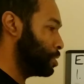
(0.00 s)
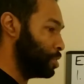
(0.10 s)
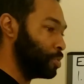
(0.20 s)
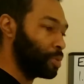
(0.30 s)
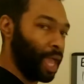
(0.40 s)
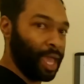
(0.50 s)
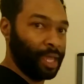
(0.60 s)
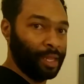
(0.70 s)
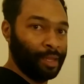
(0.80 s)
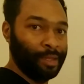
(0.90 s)
you
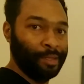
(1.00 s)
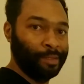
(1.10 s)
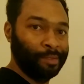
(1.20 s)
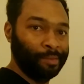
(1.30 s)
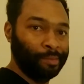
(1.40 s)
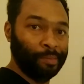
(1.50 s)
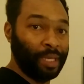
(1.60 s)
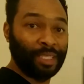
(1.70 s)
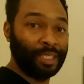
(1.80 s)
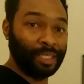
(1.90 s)
can
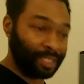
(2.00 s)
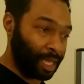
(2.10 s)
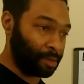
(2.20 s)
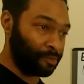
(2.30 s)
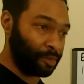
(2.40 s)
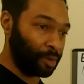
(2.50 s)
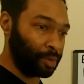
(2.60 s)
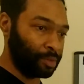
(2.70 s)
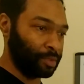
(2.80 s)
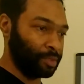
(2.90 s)
basically just take
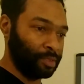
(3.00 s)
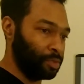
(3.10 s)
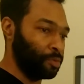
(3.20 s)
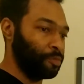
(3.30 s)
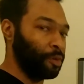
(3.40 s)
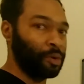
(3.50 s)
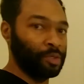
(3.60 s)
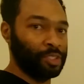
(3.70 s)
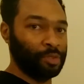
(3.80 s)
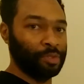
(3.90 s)
photos, do photo
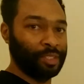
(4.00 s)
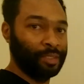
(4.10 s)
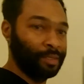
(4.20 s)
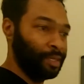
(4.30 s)
shoots,